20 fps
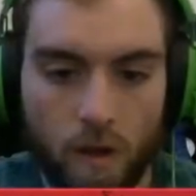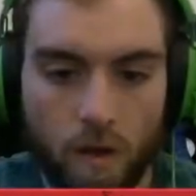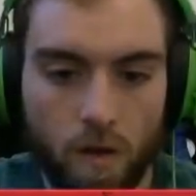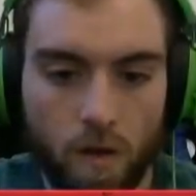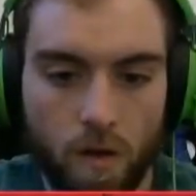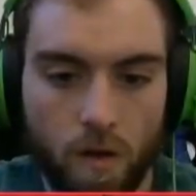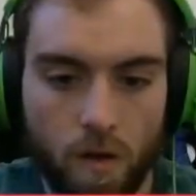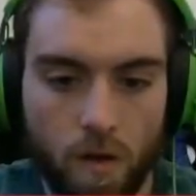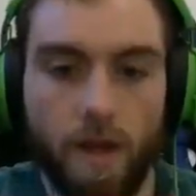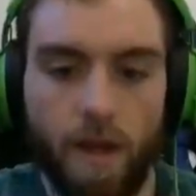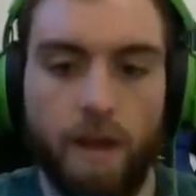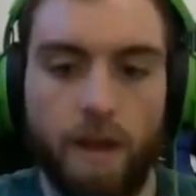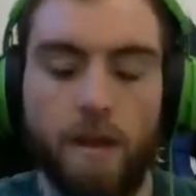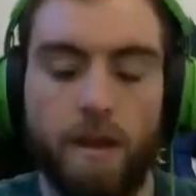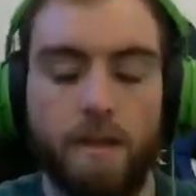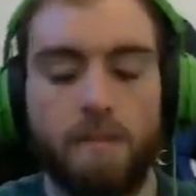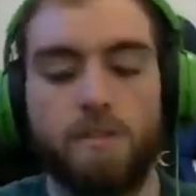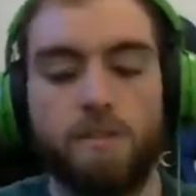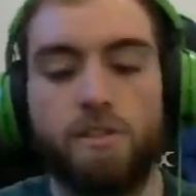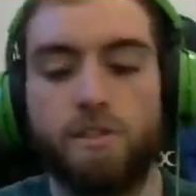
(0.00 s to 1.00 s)
Okay,
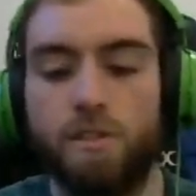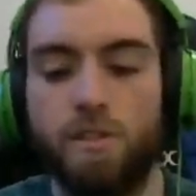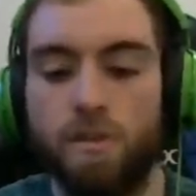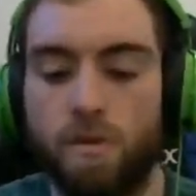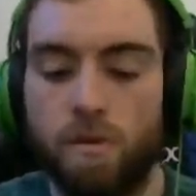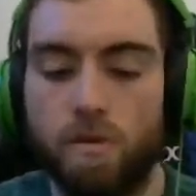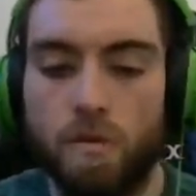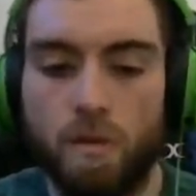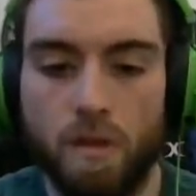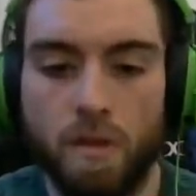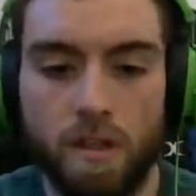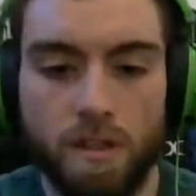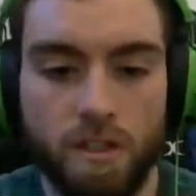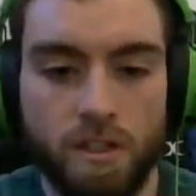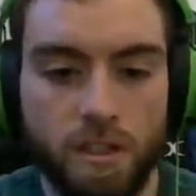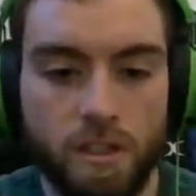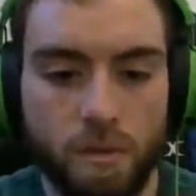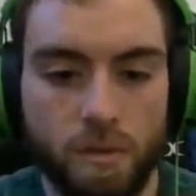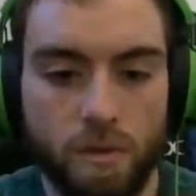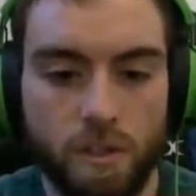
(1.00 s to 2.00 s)
so let's
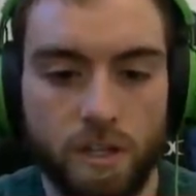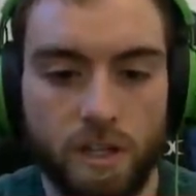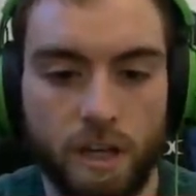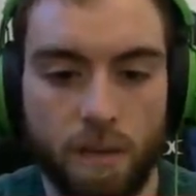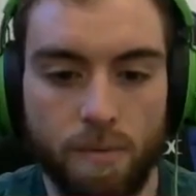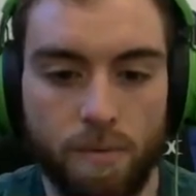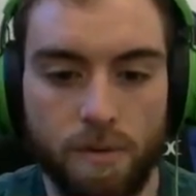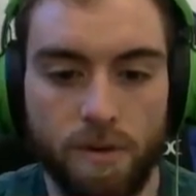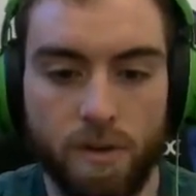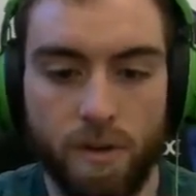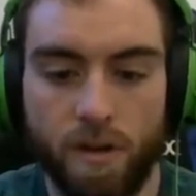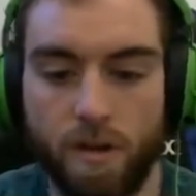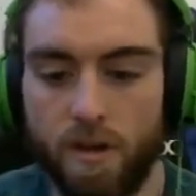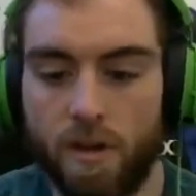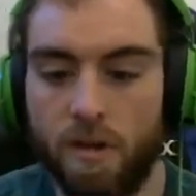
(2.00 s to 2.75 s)
see what's happening.